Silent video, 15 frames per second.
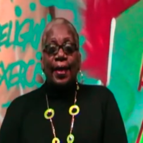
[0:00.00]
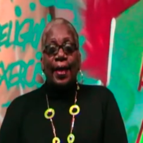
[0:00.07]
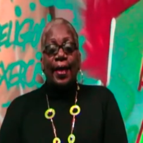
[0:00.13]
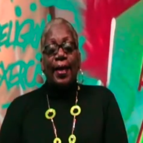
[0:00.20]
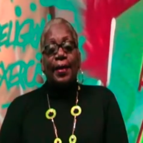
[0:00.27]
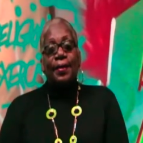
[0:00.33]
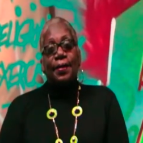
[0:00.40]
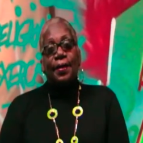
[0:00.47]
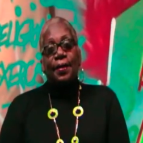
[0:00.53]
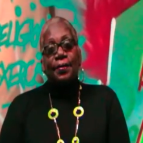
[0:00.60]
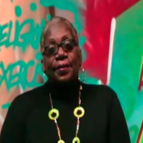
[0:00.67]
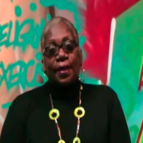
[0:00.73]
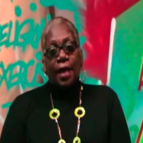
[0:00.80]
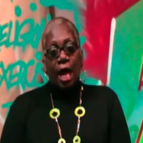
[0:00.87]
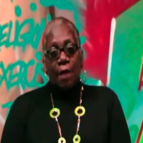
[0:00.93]
And uh,
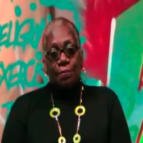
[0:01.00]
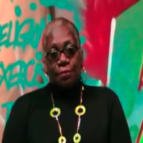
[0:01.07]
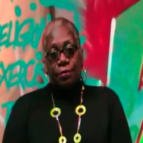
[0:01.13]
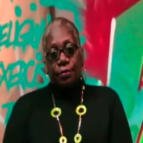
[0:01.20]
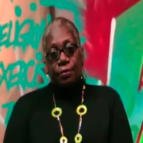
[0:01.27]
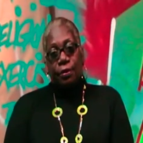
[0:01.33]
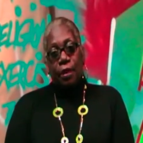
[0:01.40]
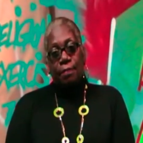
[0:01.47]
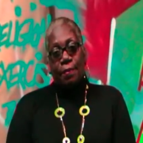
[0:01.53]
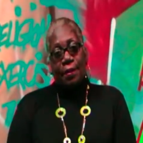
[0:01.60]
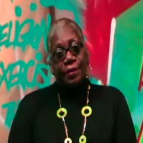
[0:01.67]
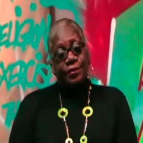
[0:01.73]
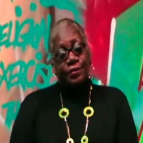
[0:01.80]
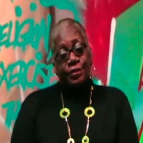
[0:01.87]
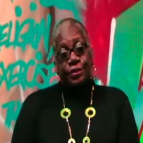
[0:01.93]
that happened
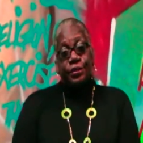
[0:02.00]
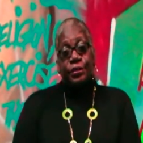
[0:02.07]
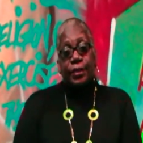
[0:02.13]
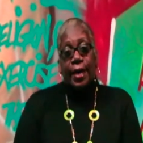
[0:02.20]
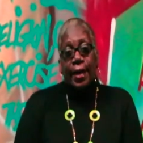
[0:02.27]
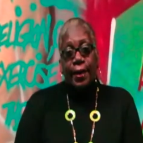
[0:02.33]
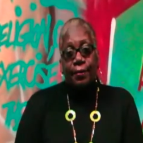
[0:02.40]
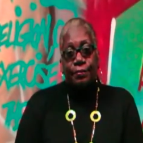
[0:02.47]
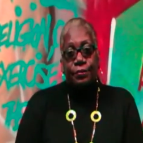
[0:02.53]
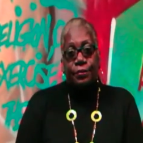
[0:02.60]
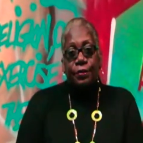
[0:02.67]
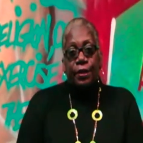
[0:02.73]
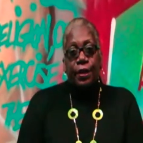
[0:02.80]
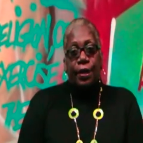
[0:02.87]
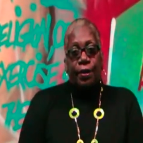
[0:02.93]
about six
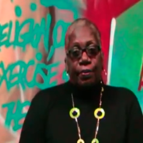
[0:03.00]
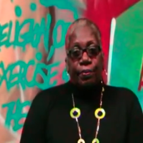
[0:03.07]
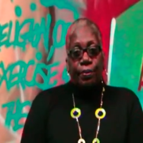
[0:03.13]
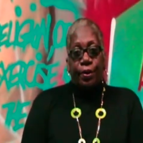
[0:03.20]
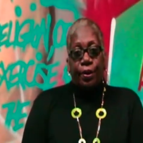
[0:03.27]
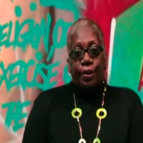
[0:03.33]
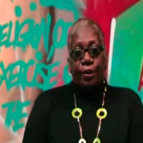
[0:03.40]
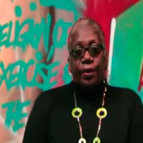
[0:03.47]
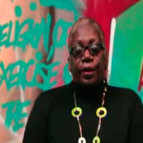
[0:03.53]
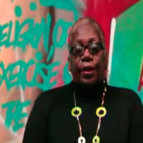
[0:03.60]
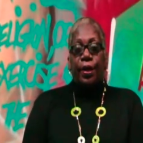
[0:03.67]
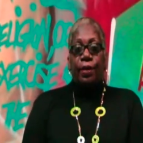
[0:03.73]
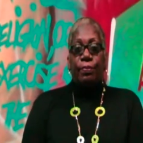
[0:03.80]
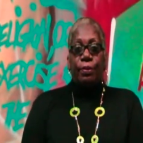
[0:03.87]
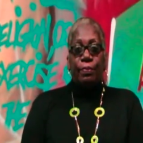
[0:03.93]
times where
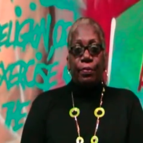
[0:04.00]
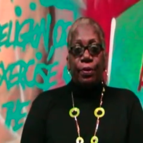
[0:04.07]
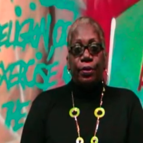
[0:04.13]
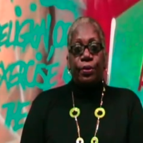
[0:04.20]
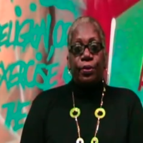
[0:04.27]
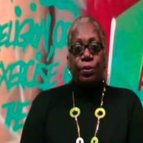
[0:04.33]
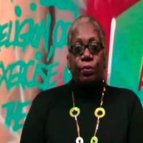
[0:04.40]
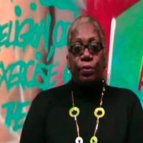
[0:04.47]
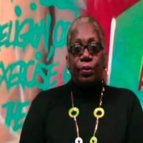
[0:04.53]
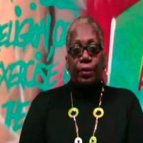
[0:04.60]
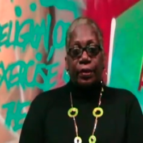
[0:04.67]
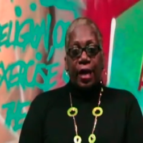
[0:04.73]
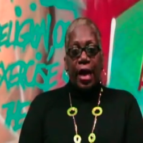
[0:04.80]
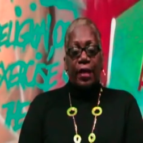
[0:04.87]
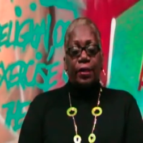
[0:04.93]
uh, women who were
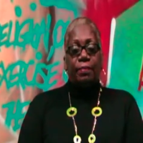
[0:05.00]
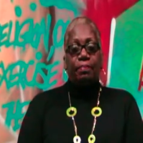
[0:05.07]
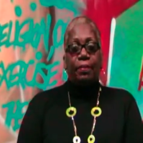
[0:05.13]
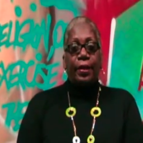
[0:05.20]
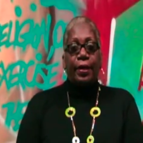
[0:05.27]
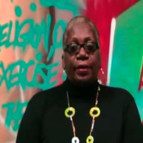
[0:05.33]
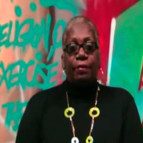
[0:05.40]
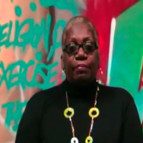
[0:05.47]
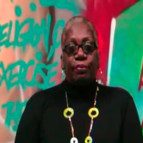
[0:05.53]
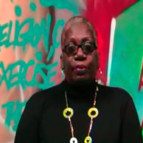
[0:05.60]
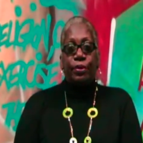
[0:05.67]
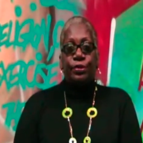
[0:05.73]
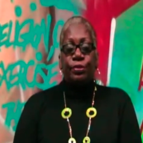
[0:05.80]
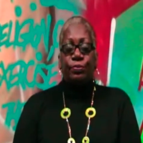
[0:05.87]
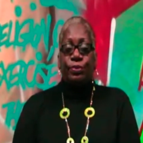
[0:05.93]
contemplating
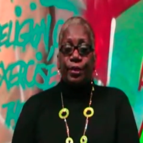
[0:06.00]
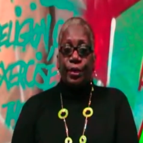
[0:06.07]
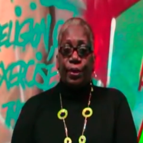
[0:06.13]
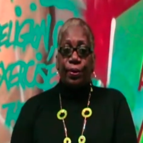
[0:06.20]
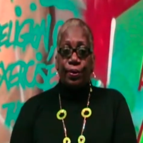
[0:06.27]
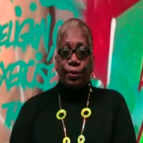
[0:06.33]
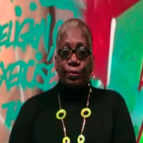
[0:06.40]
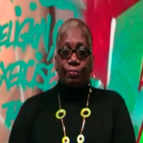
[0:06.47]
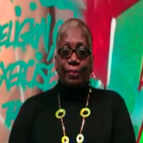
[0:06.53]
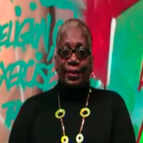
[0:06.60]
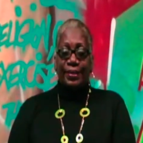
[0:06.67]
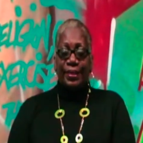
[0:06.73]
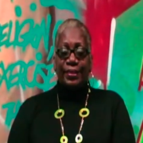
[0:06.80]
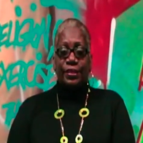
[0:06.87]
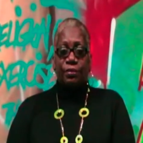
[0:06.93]
abortion, when they heard my
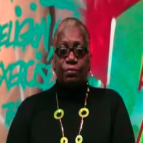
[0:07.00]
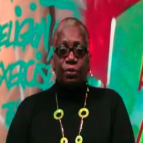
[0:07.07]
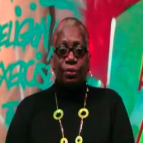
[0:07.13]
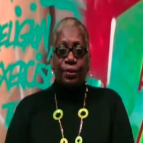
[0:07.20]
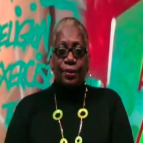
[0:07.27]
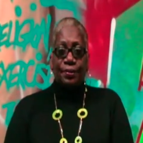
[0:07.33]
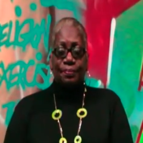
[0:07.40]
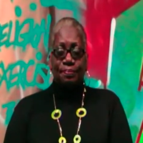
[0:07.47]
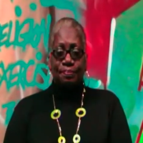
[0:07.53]
testimony,